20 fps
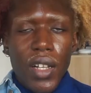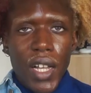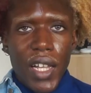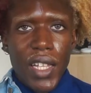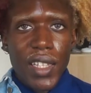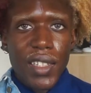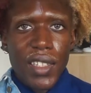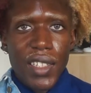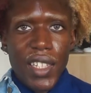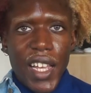
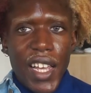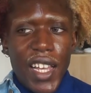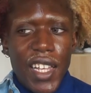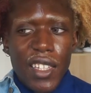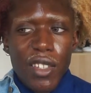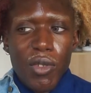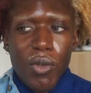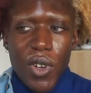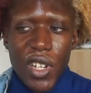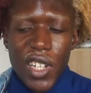And
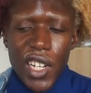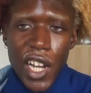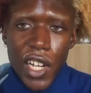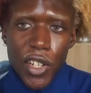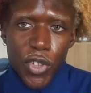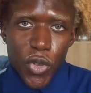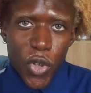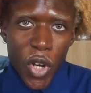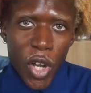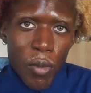then when I
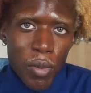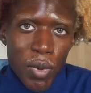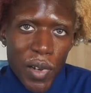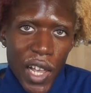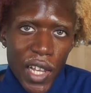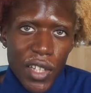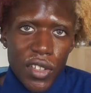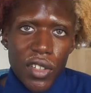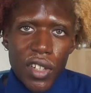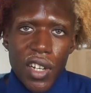dropped
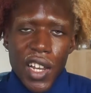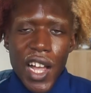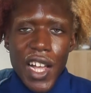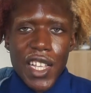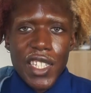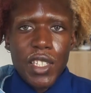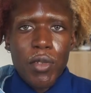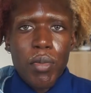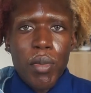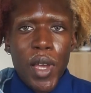like the
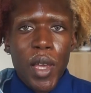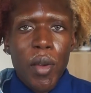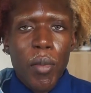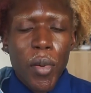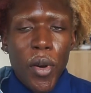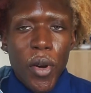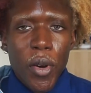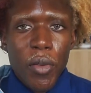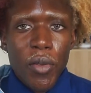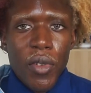last
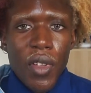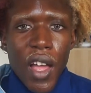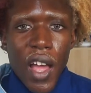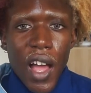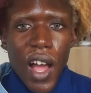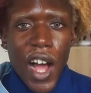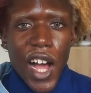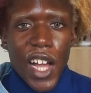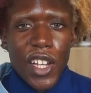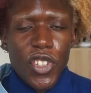paper,
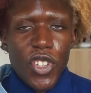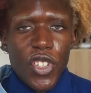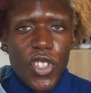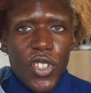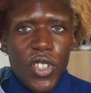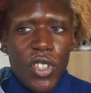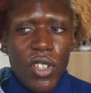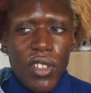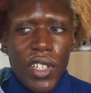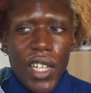I just
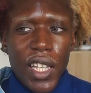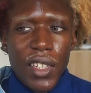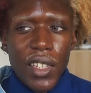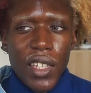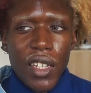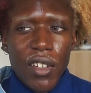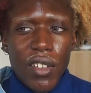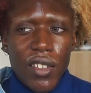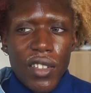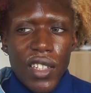saw that
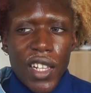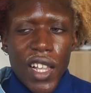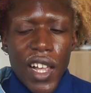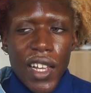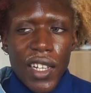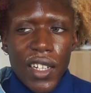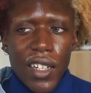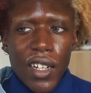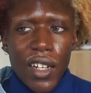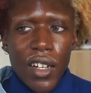there's
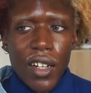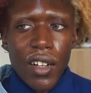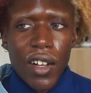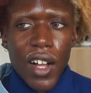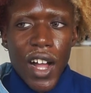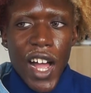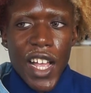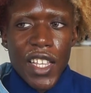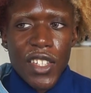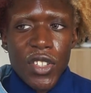like,
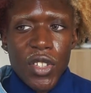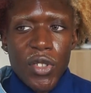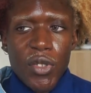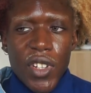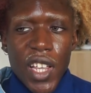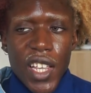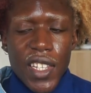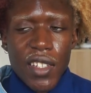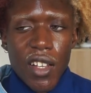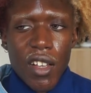as soon
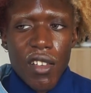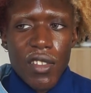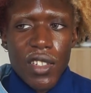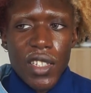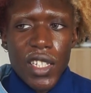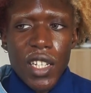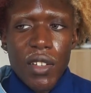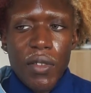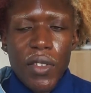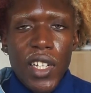as I was
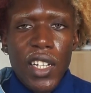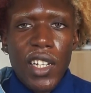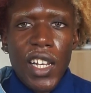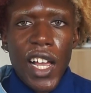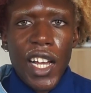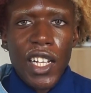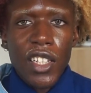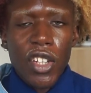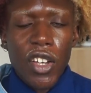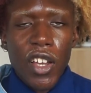leaving
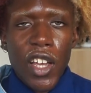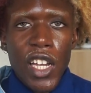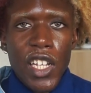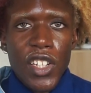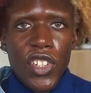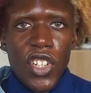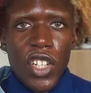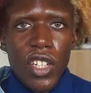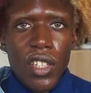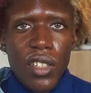like the
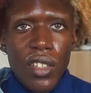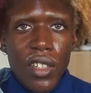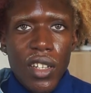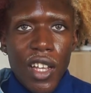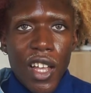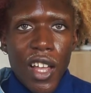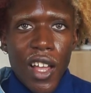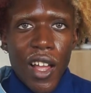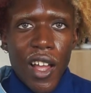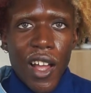kitchen,
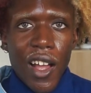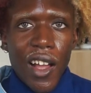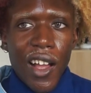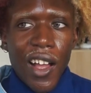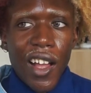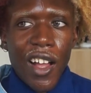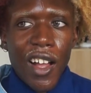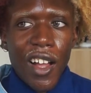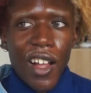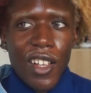
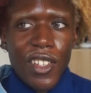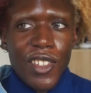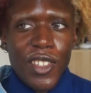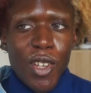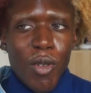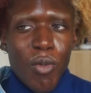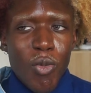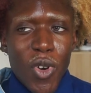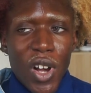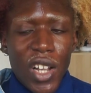
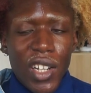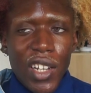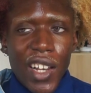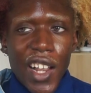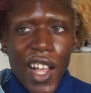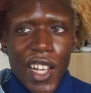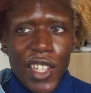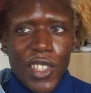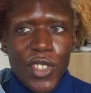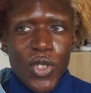someone
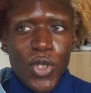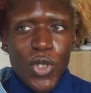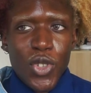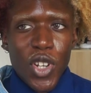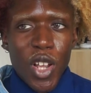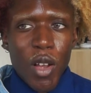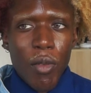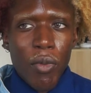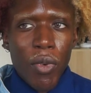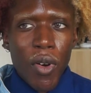like stood
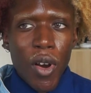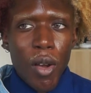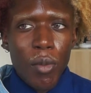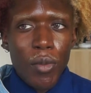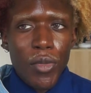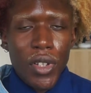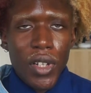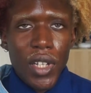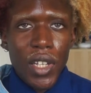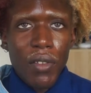up from
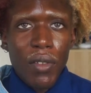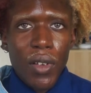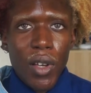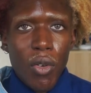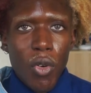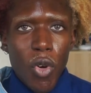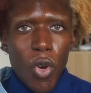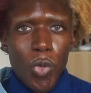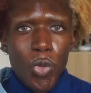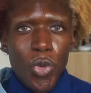the living
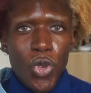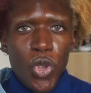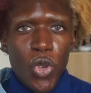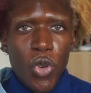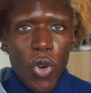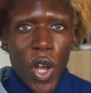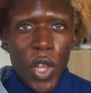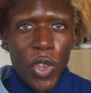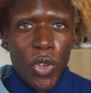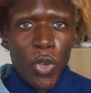room to
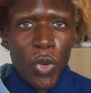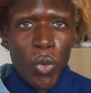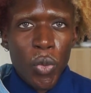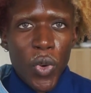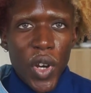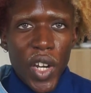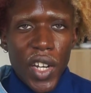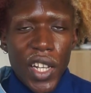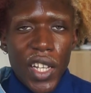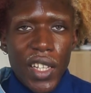go and to
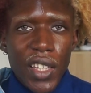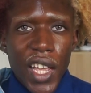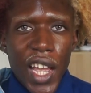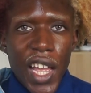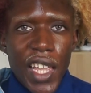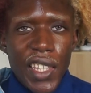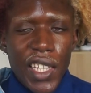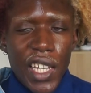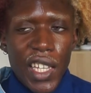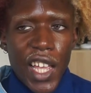read it,
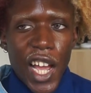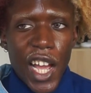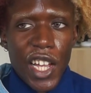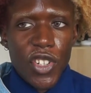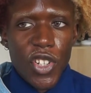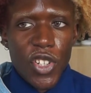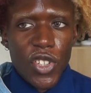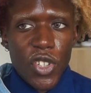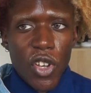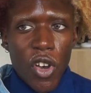and then I
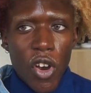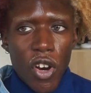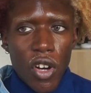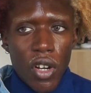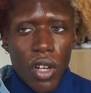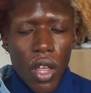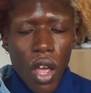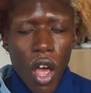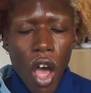just heard.